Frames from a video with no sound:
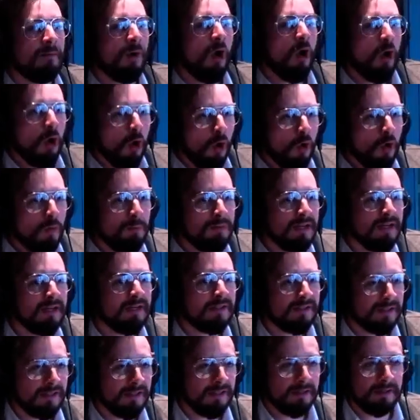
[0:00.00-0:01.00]
that all
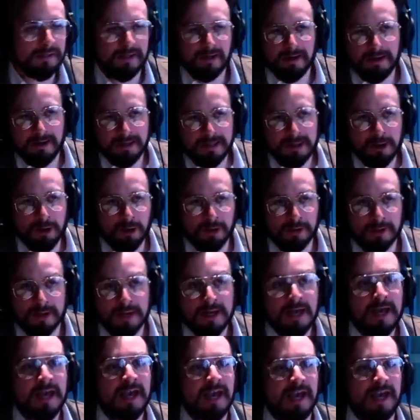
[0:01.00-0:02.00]
being seeded early
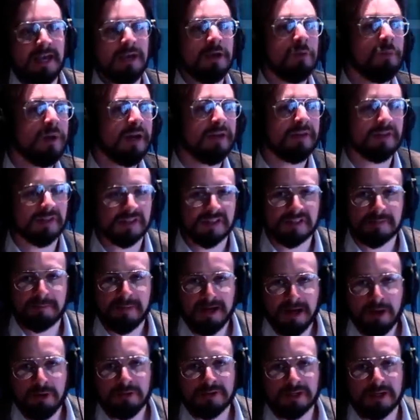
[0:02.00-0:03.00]
on in a way that's
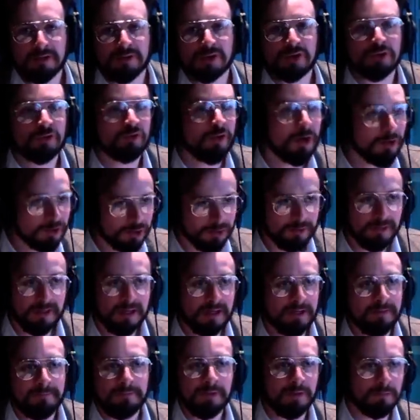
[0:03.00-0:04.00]
spelled out
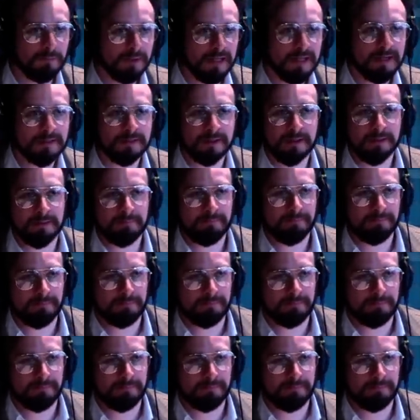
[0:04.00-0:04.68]
structurally in the film later.